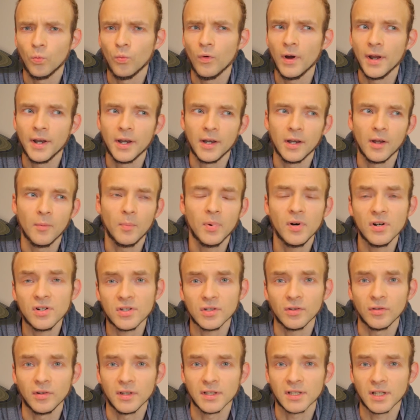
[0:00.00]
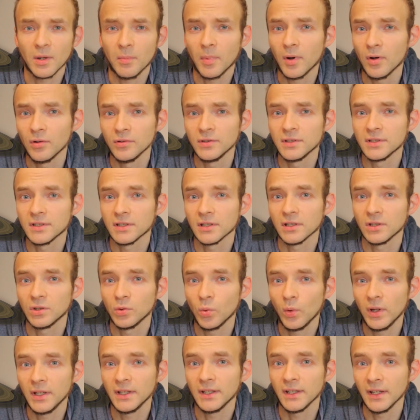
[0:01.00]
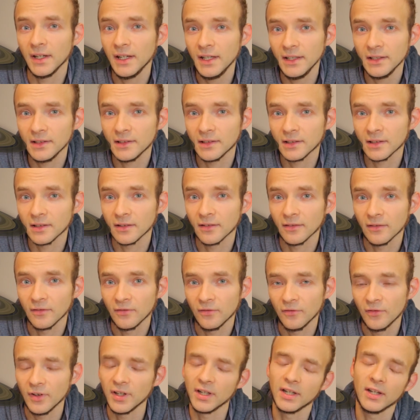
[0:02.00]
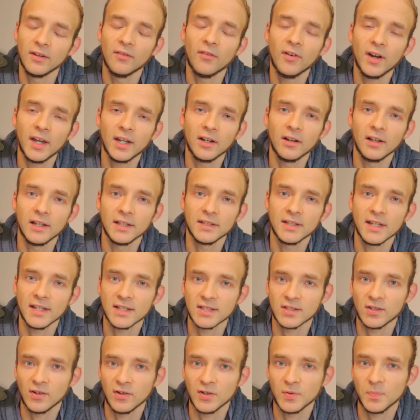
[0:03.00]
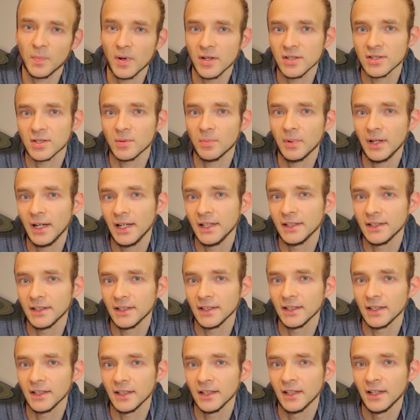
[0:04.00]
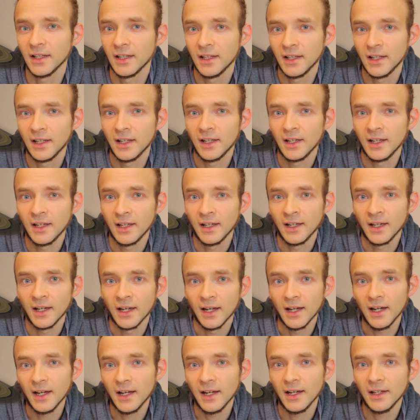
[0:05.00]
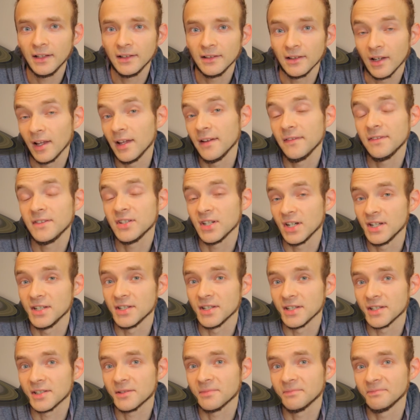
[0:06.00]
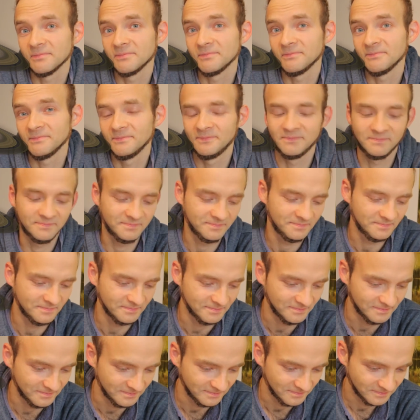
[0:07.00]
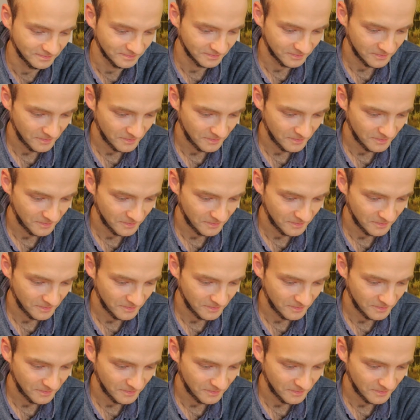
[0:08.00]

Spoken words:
when a person is about 28, then he finally takes responsibility and life changes. And